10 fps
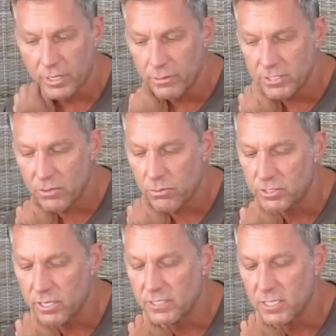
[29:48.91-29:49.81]
I always like to throw these
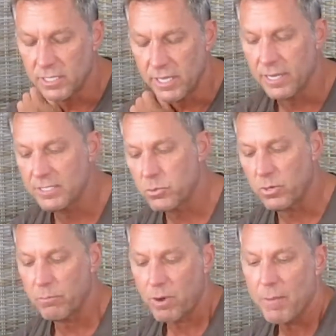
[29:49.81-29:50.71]
nuggets at the end. That's what
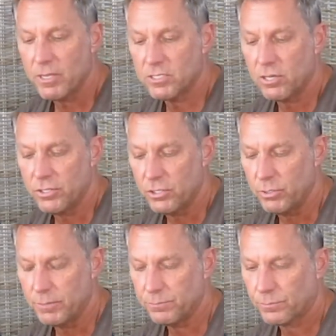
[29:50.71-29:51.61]
I'm probably going to start
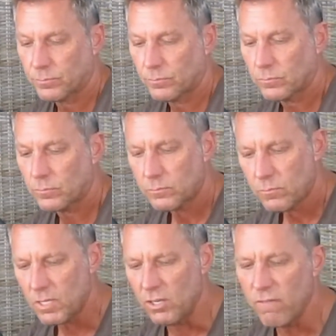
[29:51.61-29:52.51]
doing.
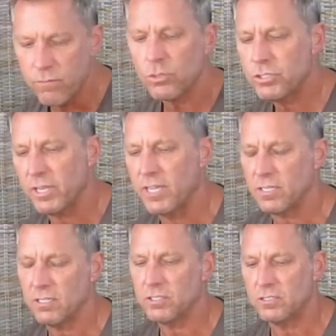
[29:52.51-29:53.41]
You know, force you guys
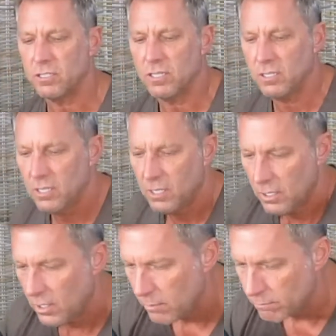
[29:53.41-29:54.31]
to listen to the
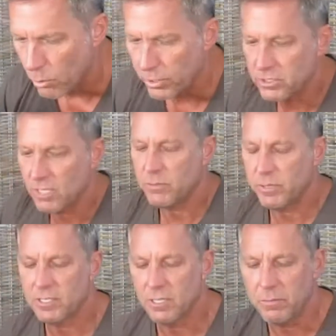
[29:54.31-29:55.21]
boring stuff till we
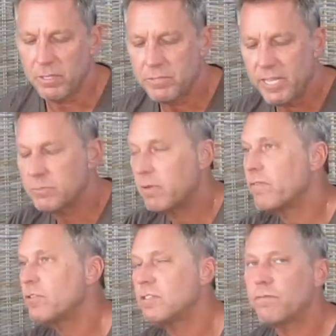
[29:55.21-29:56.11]
get to the meat and potatoes. But
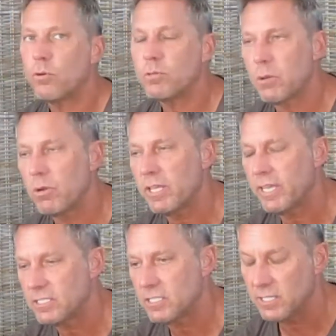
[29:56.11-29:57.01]
first and foremost, I want to let you
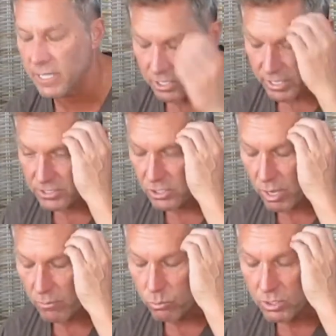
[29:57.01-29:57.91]
guys let you guys know
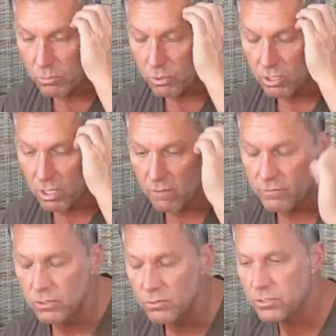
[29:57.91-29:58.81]
I really would love
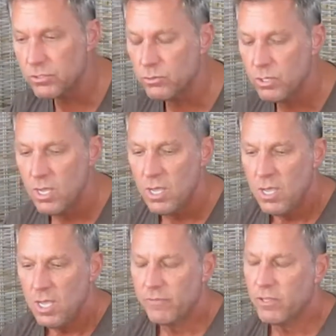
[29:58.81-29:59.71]
you to,
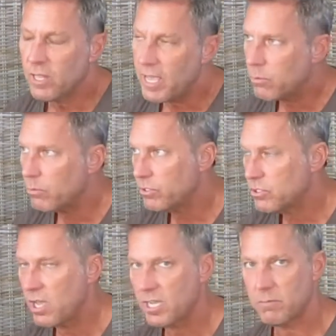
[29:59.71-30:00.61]
if you like what we're
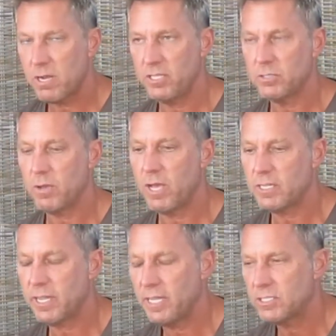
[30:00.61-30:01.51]
talking about on these
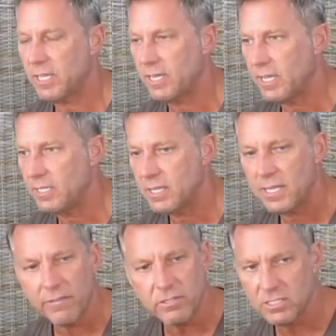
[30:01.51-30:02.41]
podcasts, and I think
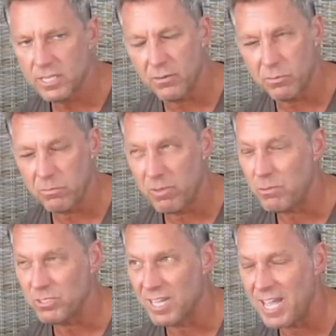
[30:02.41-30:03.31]
I even said maybe it
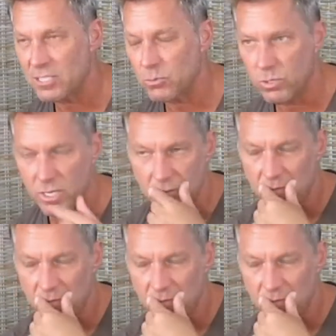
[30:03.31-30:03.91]
was last week.